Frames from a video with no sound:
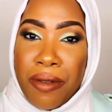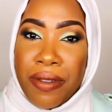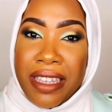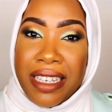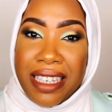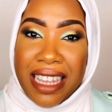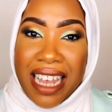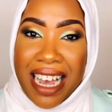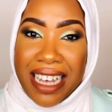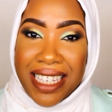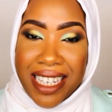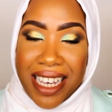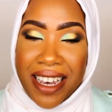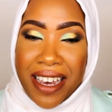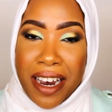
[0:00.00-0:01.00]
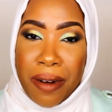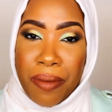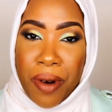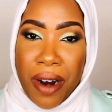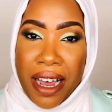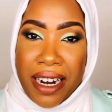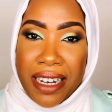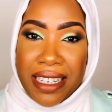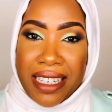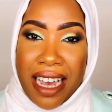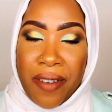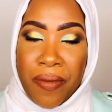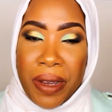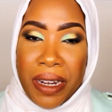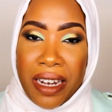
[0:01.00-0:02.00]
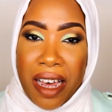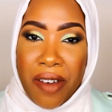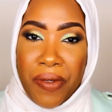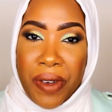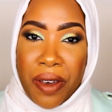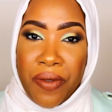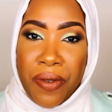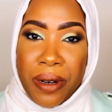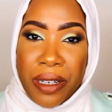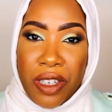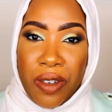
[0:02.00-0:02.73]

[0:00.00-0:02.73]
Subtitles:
This last skincare product I've been loving for